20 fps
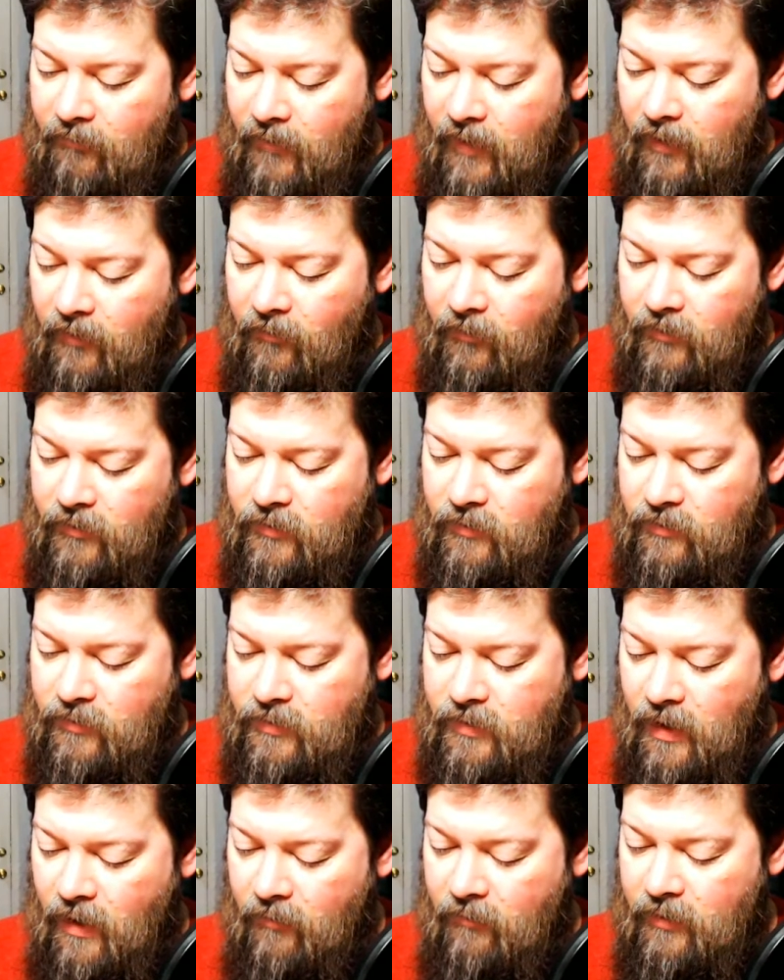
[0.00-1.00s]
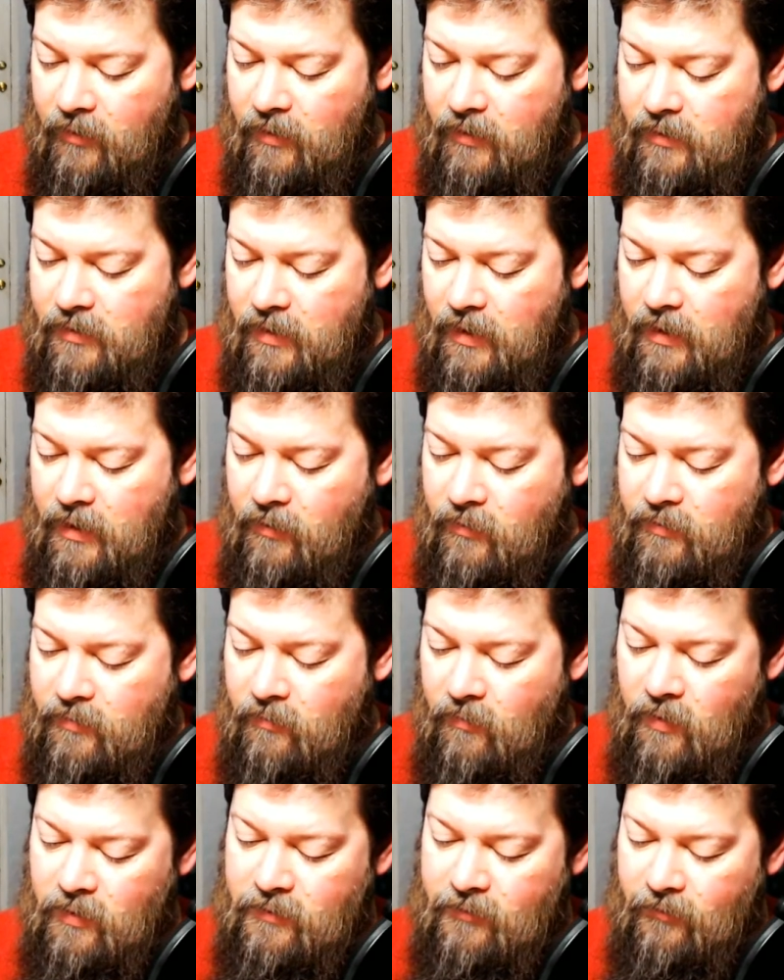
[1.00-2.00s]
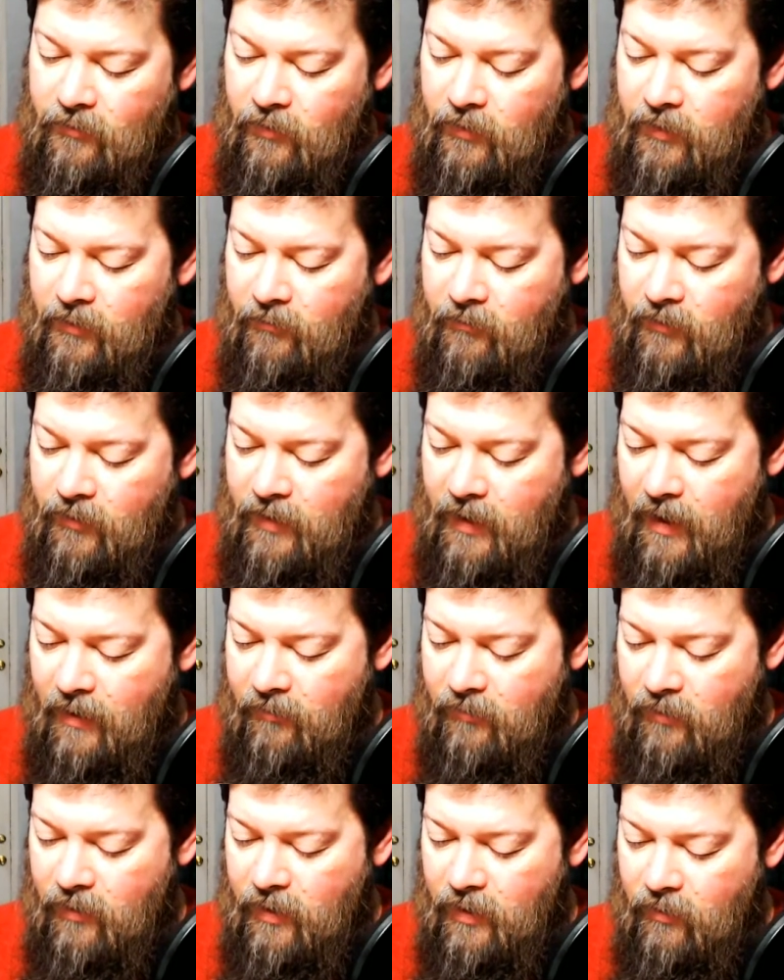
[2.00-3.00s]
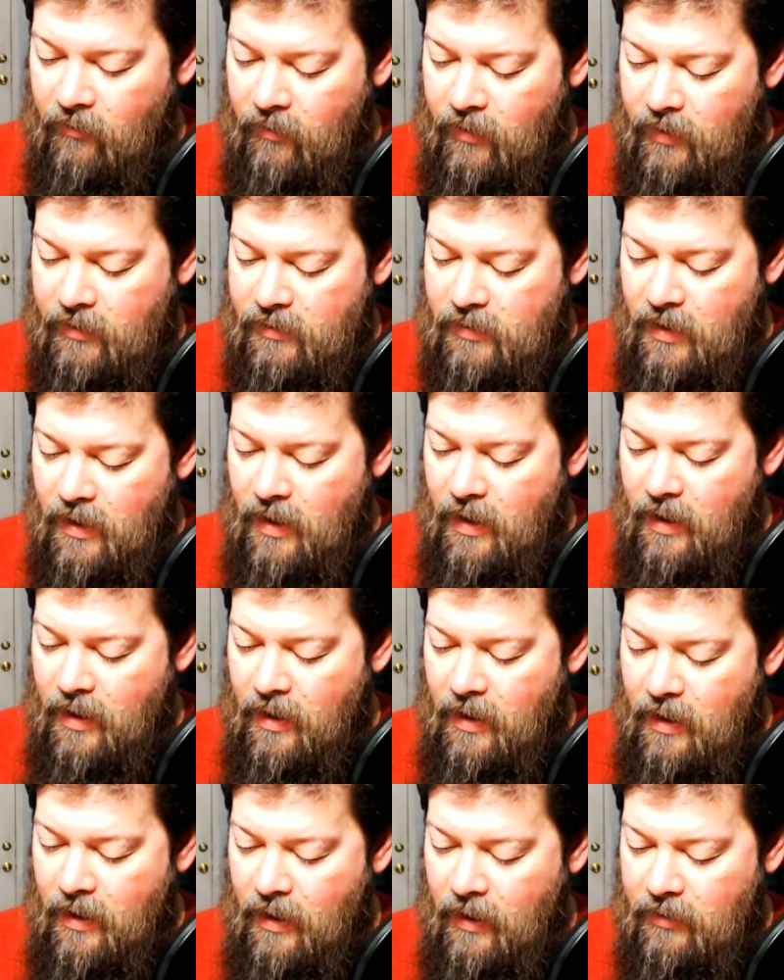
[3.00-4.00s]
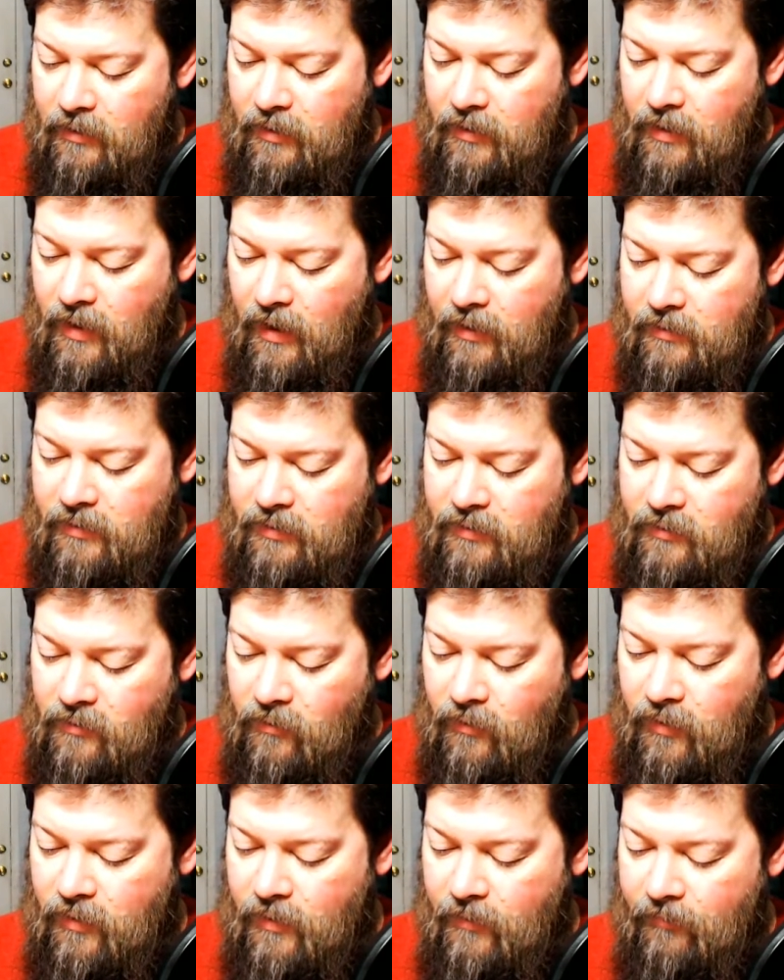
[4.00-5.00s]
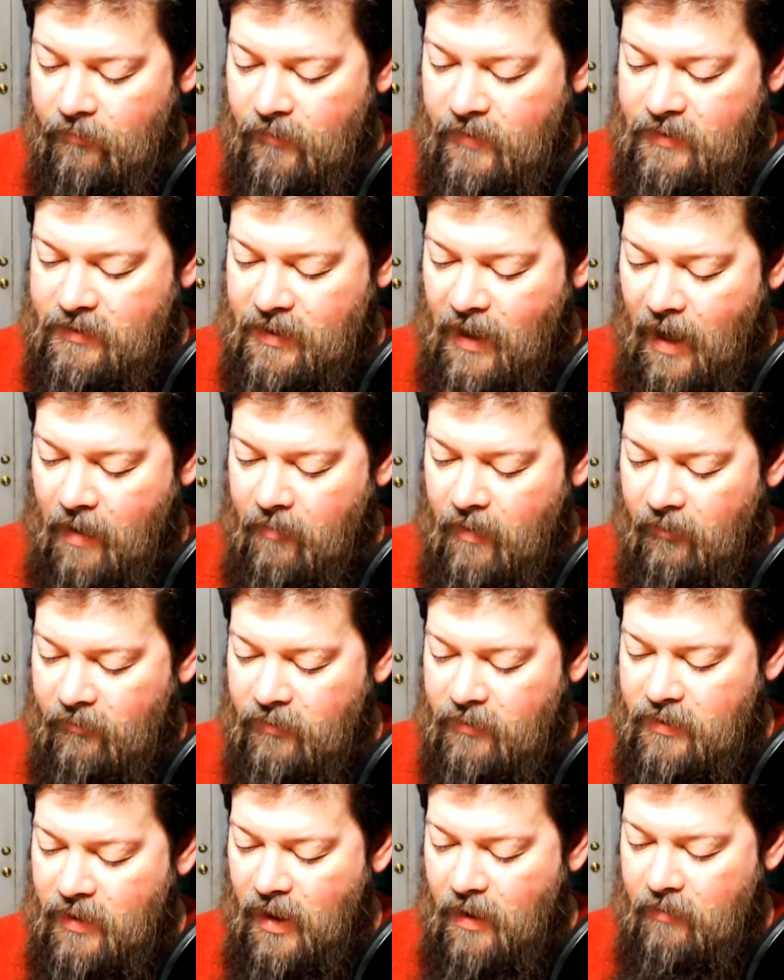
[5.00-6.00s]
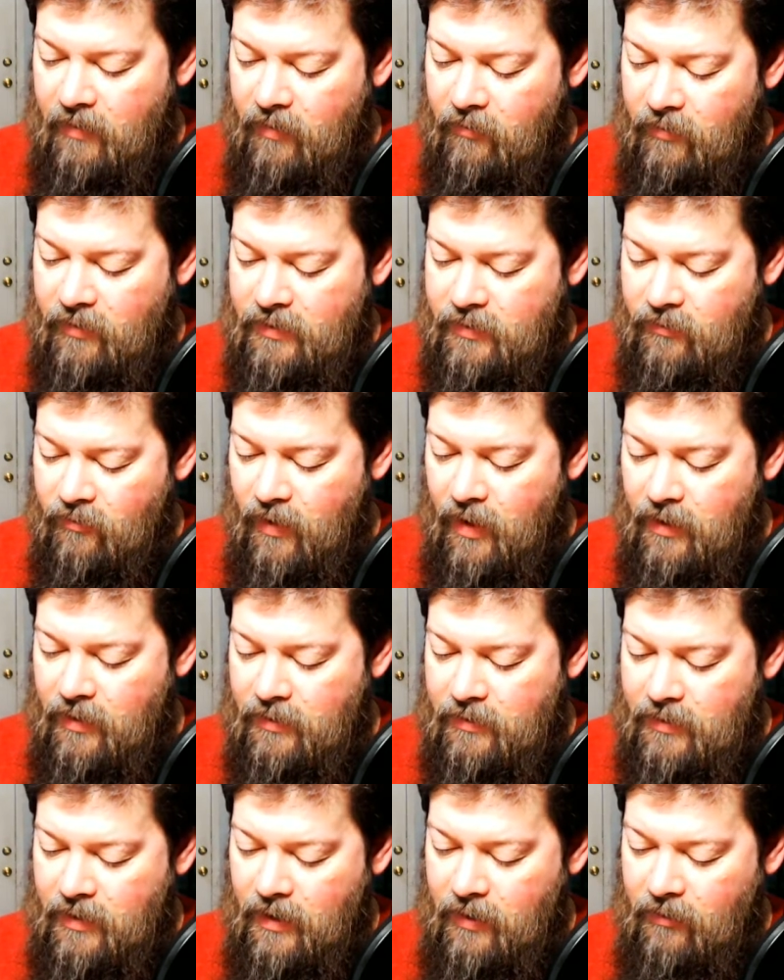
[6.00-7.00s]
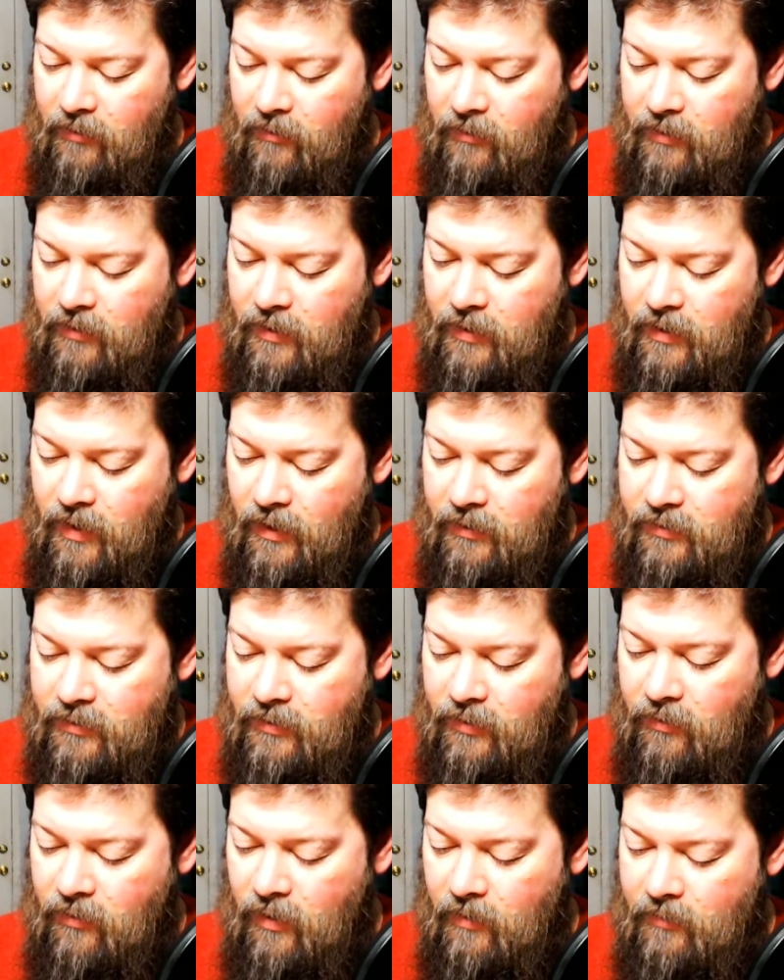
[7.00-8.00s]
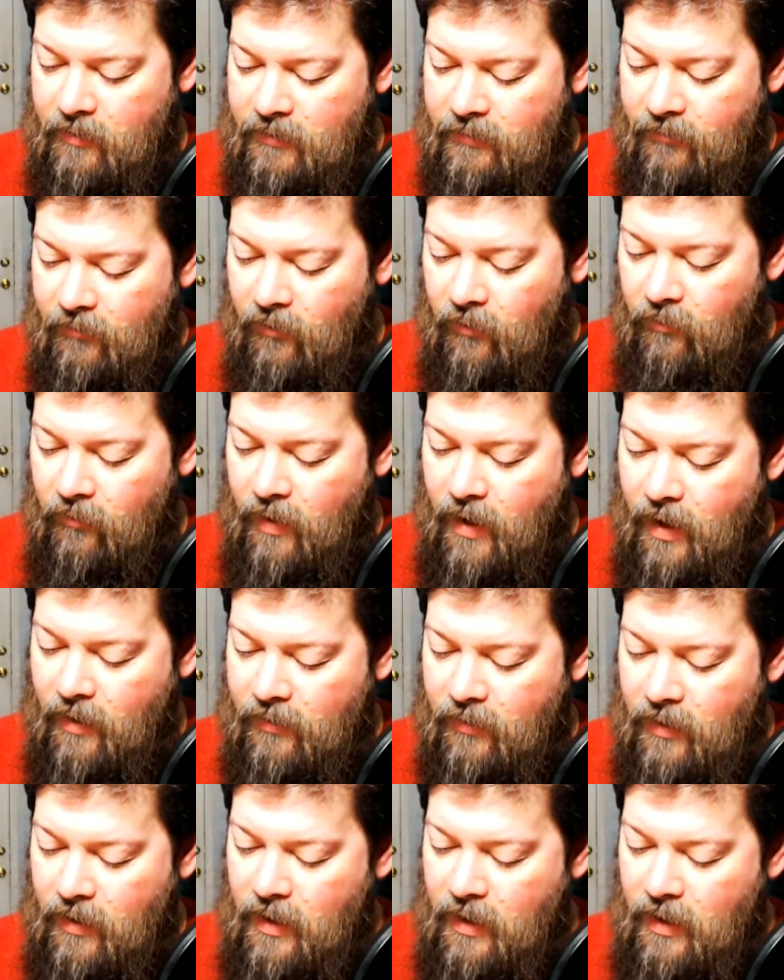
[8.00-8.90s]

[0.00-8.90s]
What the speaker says: faithful to His covenants, yet He was merciful. He forgave their iniquities and did not destroy them. Time after time He restrained His anger and did not stir up His full wrath.